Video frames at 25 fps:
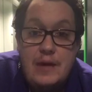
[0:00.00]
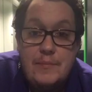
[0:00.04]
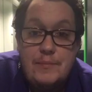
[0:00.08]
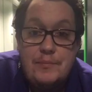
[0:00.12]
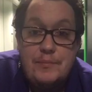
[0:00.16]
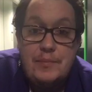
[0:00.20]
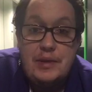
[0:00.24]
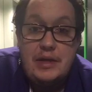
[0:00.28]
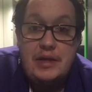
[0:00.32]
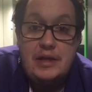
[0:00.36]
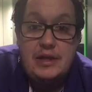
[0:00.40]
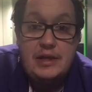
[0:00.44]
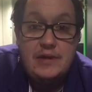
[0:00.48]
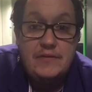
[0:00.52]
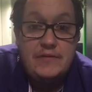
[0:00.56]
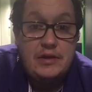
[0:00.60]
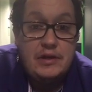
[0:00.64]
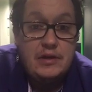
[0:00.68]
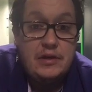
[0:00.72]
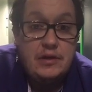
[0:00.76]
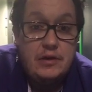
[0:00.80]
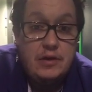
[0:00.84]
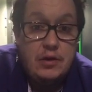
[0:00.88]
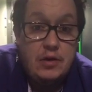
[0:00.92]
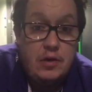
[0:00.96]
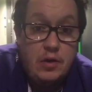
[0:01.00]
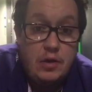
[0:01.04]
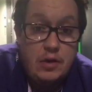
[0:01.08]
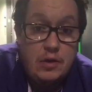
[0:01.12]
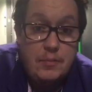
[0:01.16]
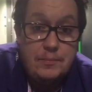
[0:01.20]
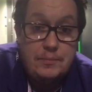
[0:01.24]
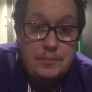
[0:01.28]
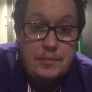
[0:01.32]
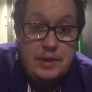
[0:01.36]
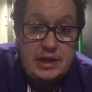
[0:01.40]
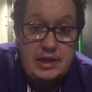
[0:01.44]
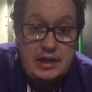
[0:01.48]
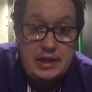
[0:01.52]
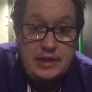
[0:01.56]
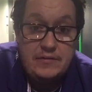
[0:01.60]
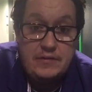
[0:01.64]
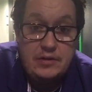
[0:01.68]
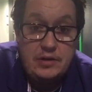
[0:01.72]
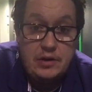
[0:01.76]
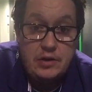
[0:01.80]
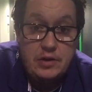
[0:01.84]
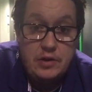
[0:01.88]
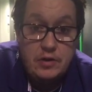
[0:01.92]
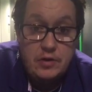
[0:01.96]
been given
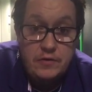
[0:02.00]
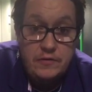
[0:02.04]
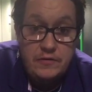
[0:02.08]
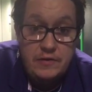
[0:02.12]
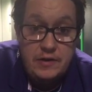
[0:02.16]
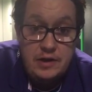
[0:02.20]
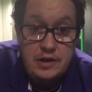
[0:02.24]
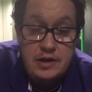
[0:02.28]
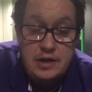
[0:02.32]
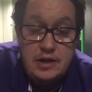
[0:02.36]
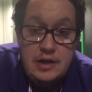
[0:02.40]
an offer